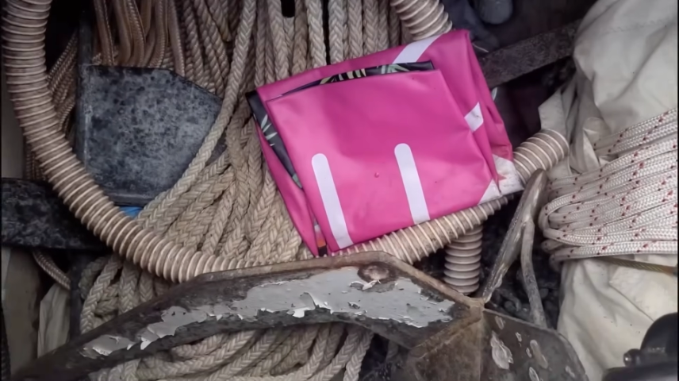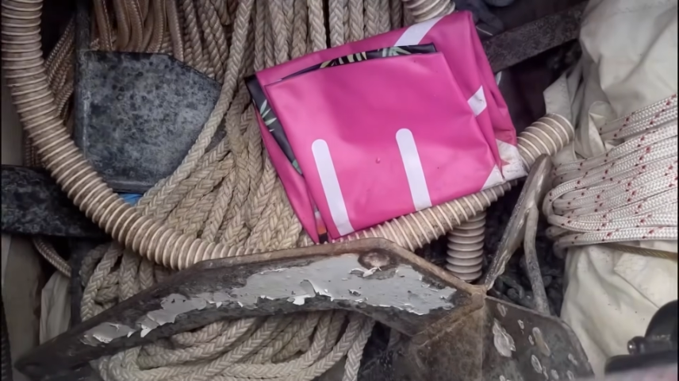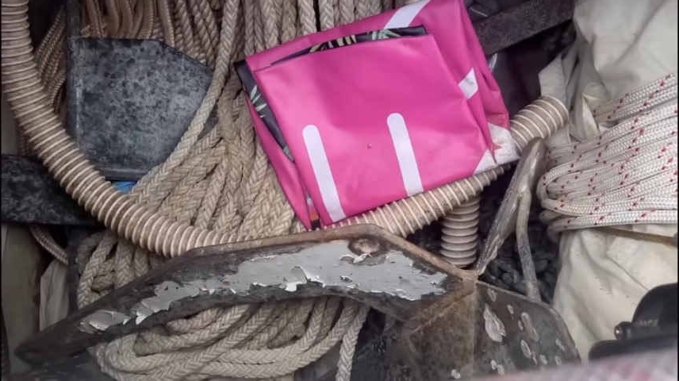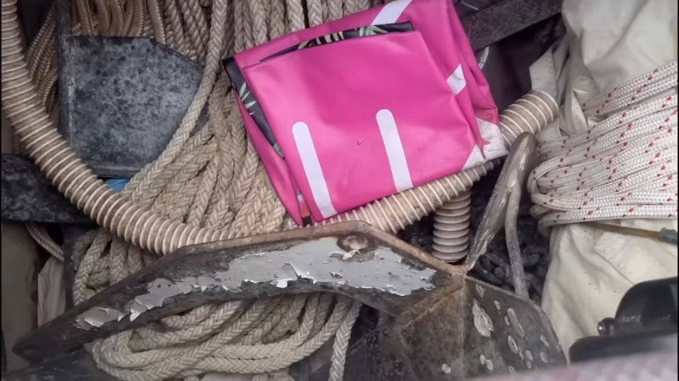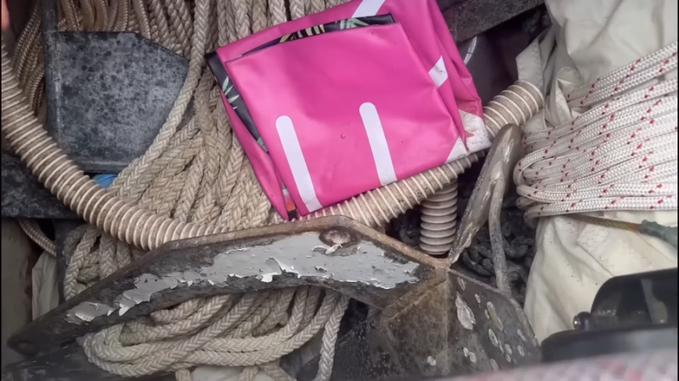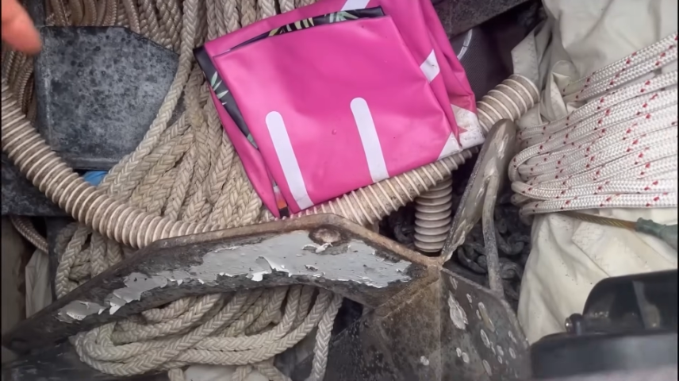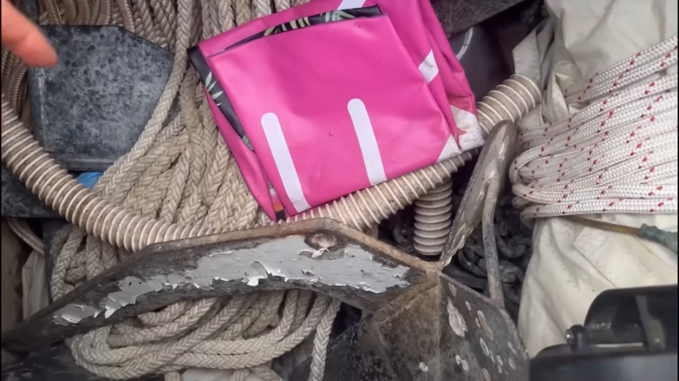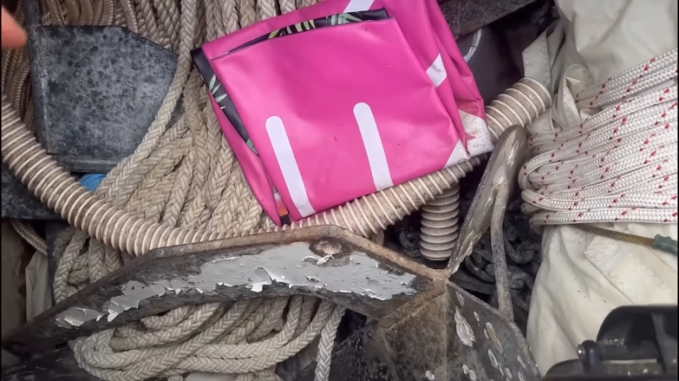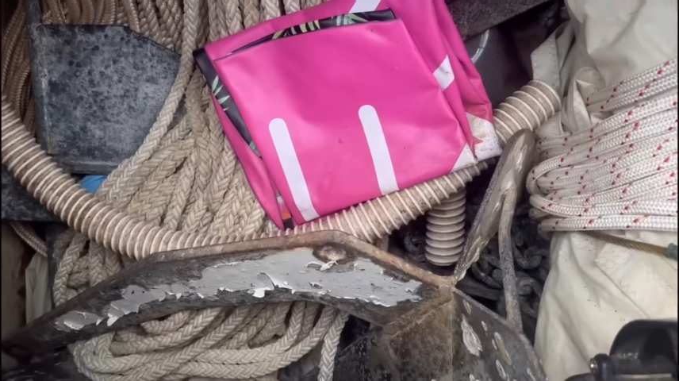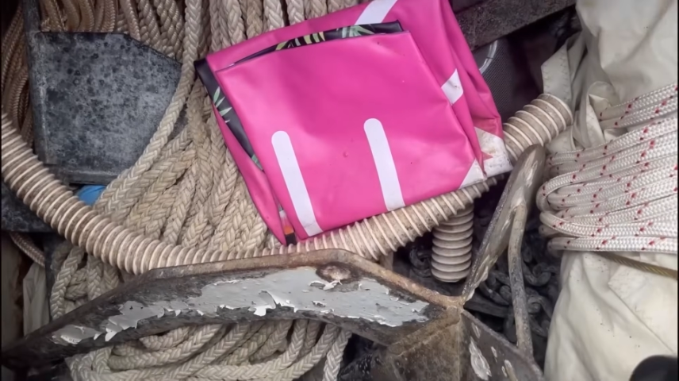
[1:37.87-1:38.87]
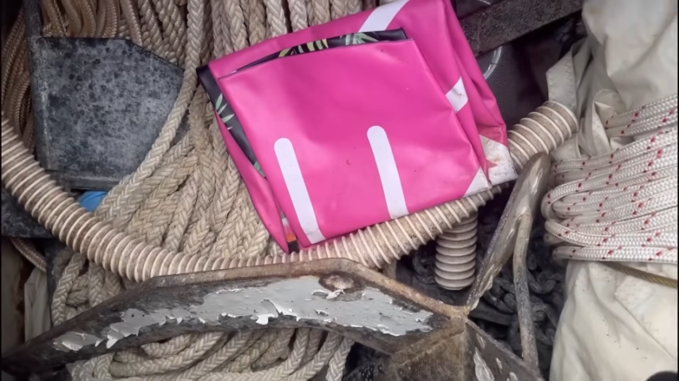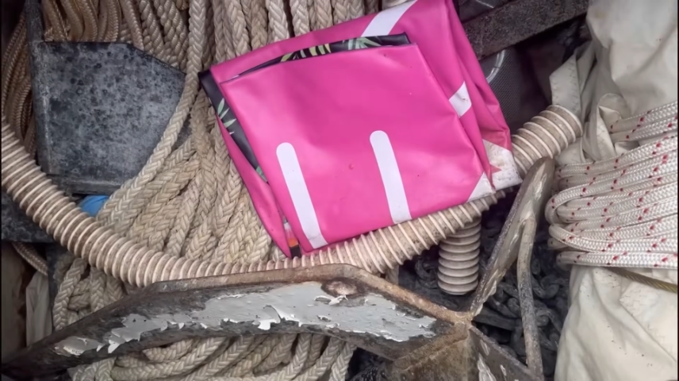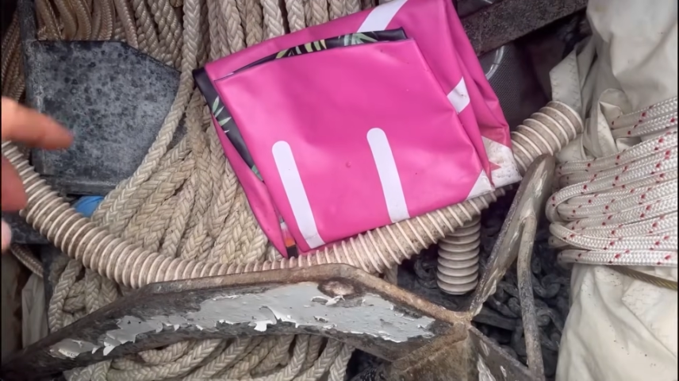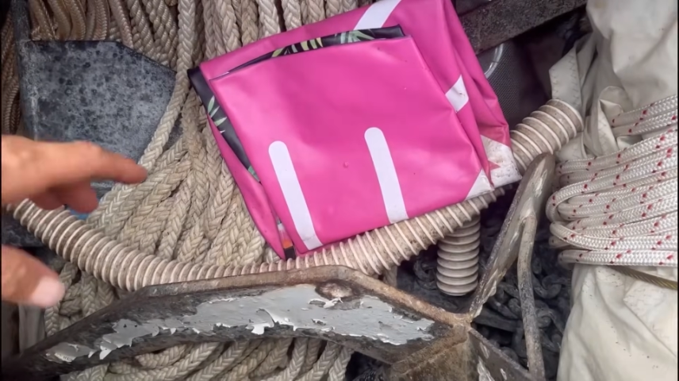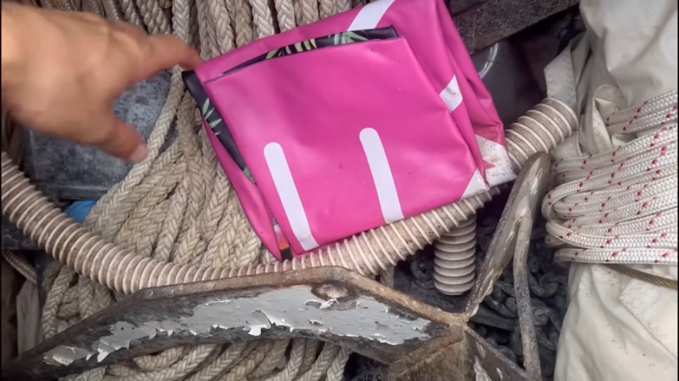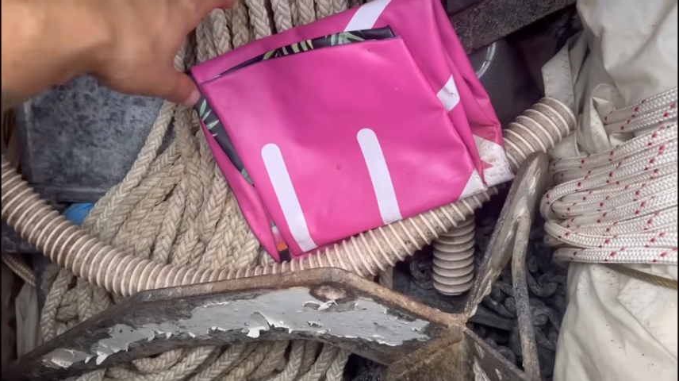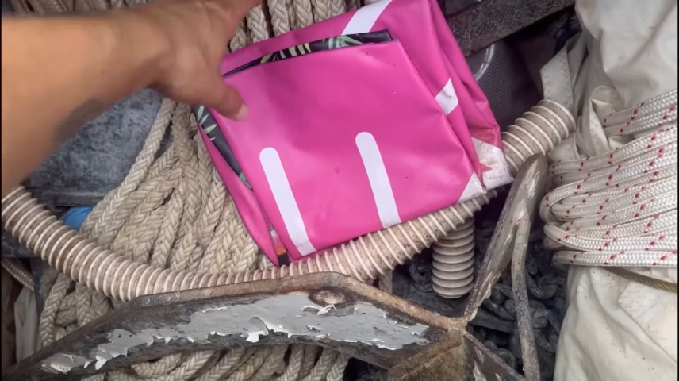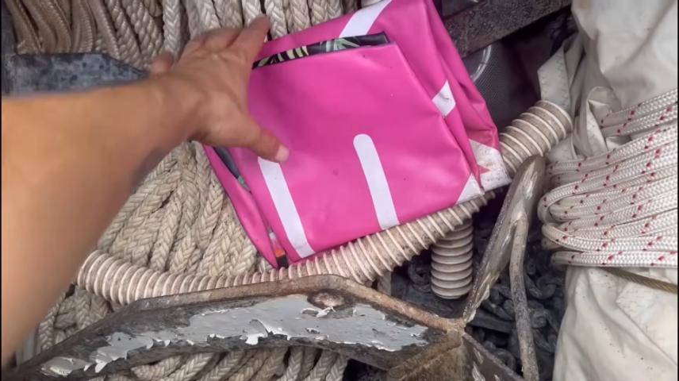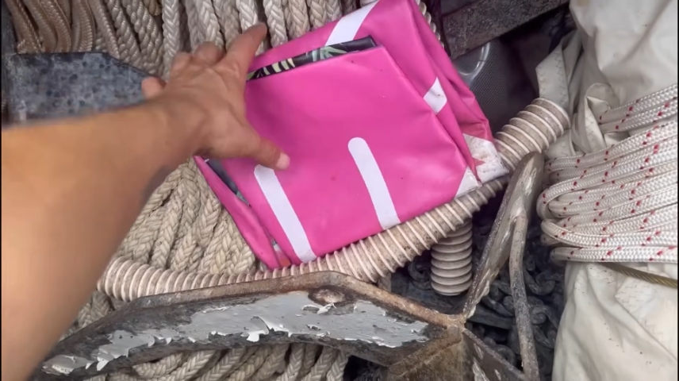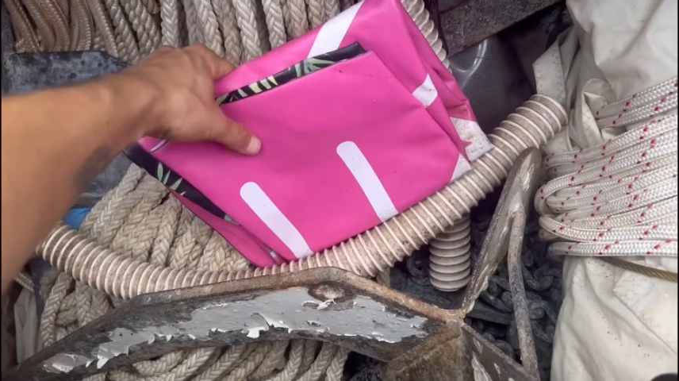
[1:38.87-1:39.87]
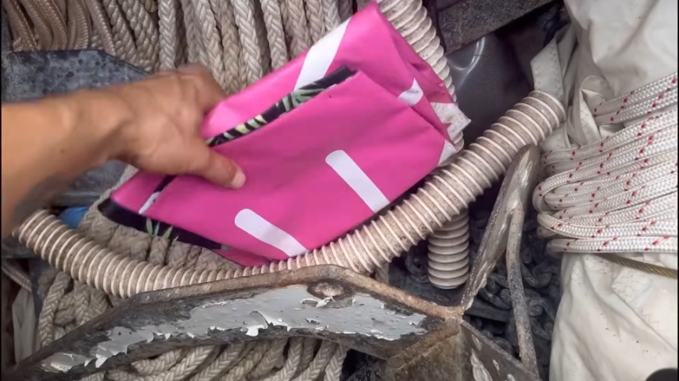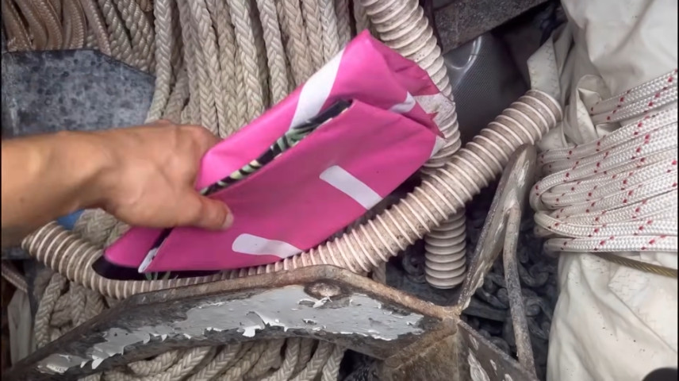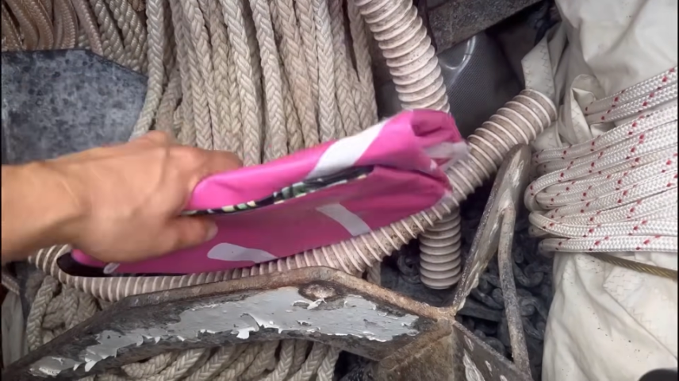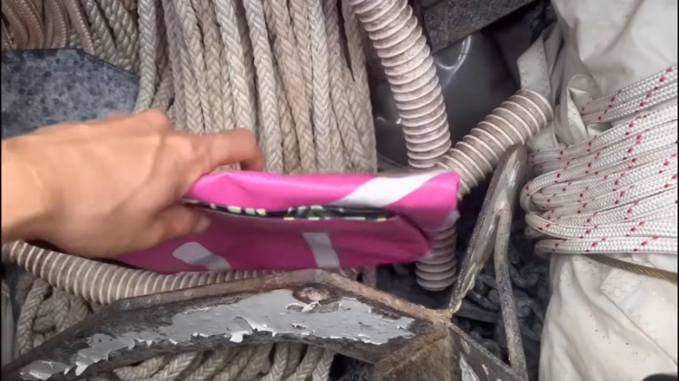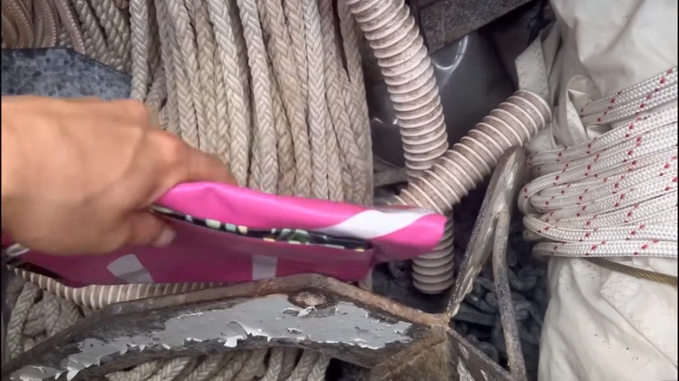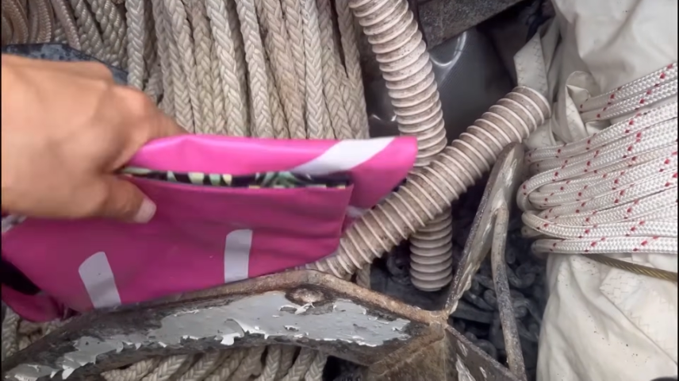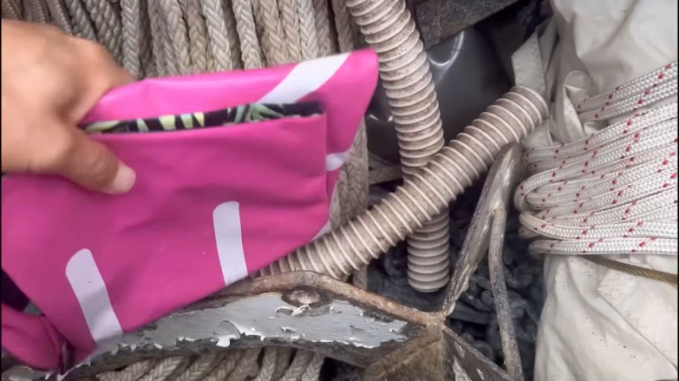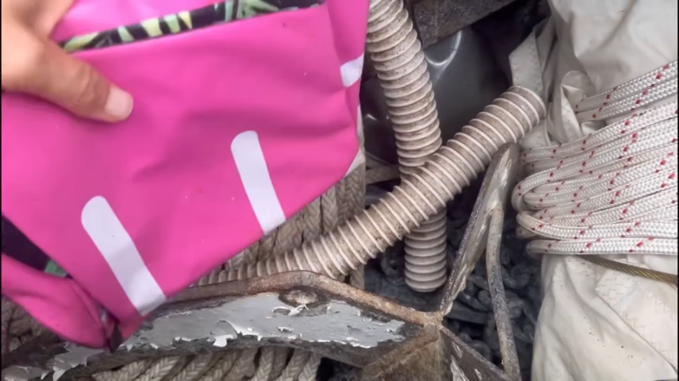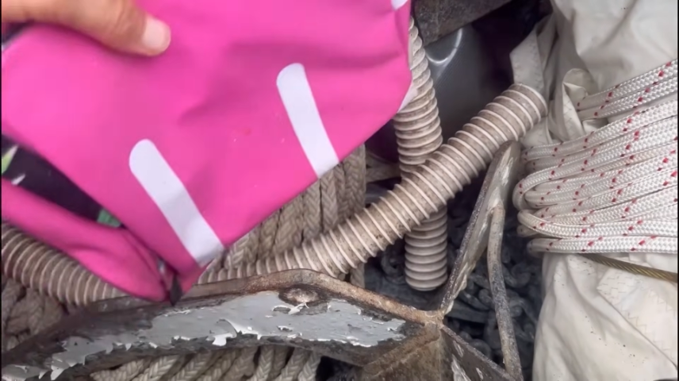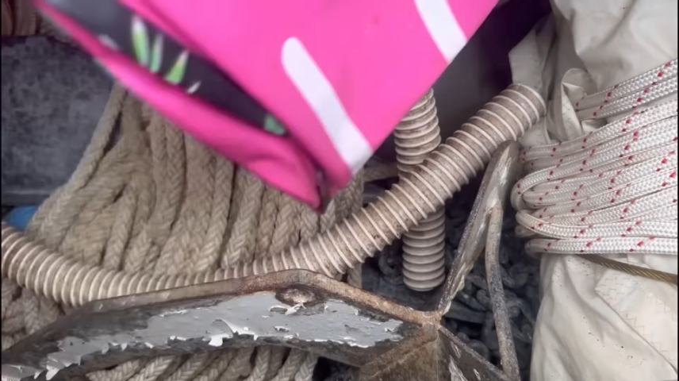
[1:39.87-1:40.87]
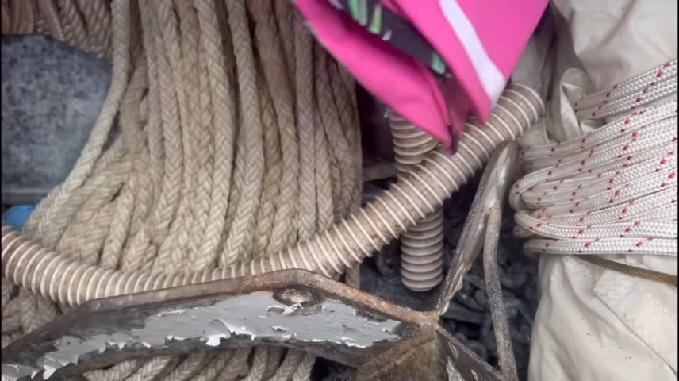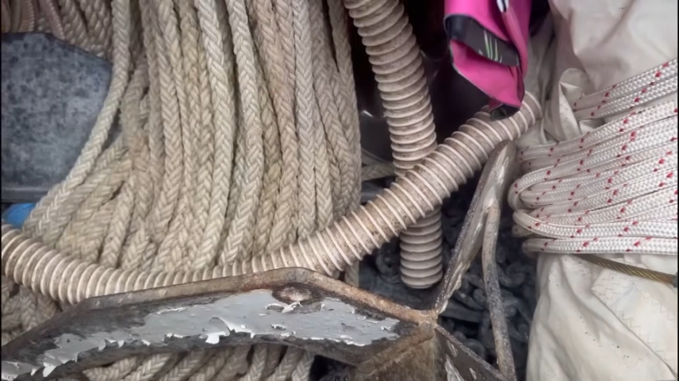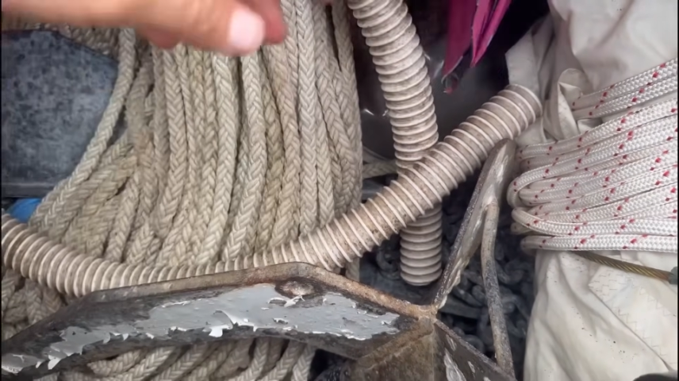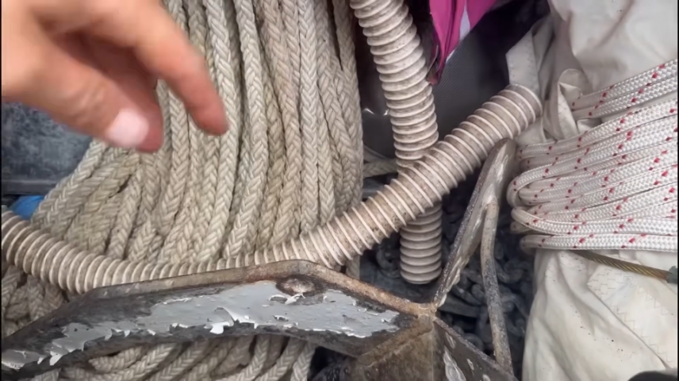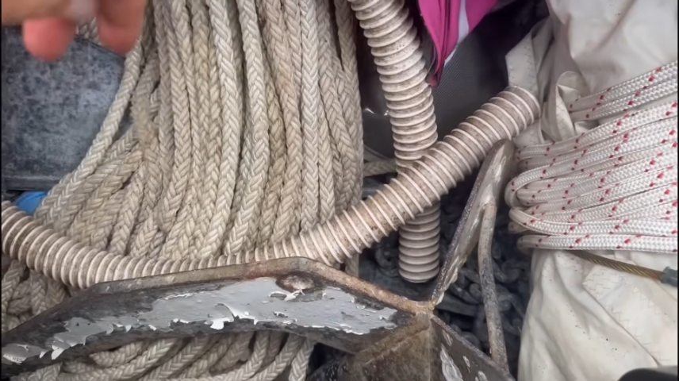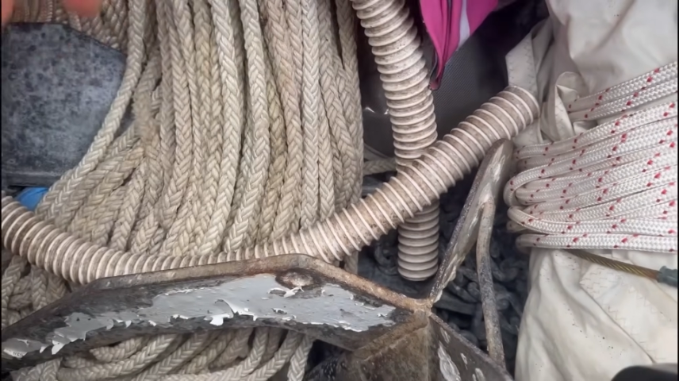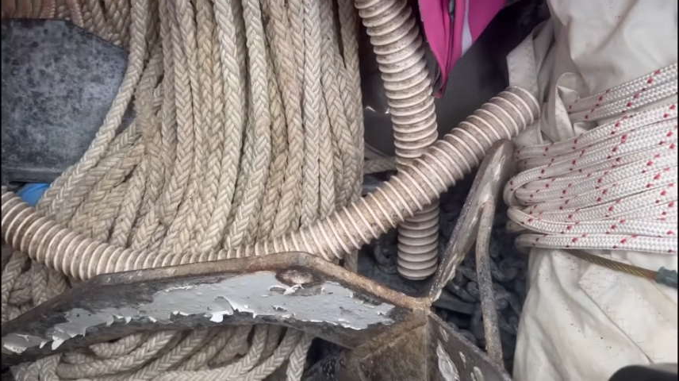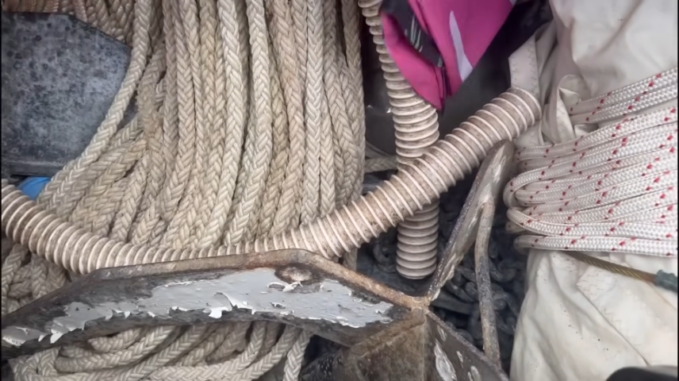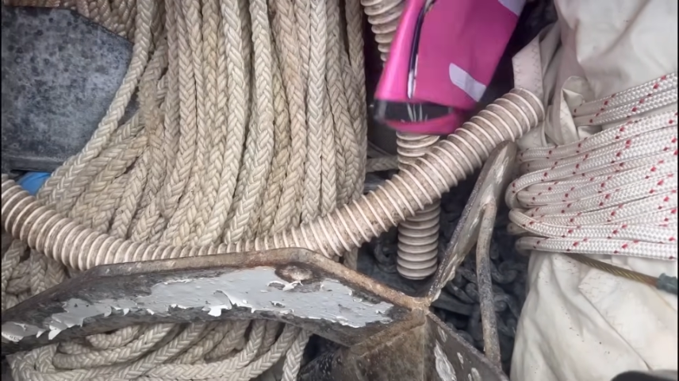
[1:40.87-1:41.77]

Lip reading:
Nobody's mouth can be seen.